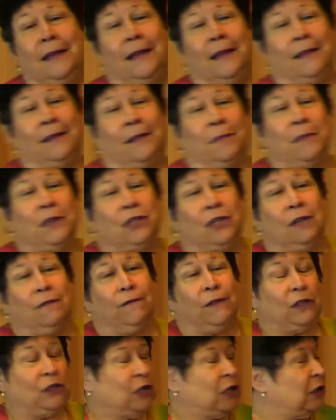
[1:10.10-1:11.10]
the mission and
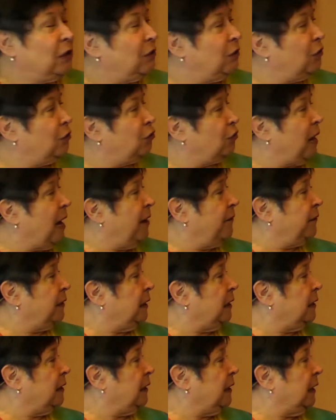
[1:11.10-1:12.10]
vision
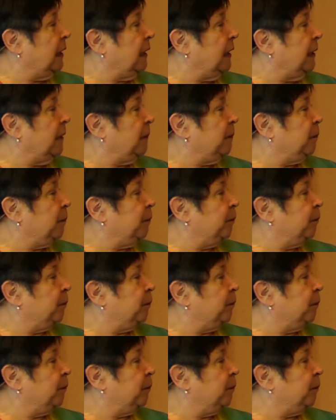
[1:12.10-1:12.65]
drafting team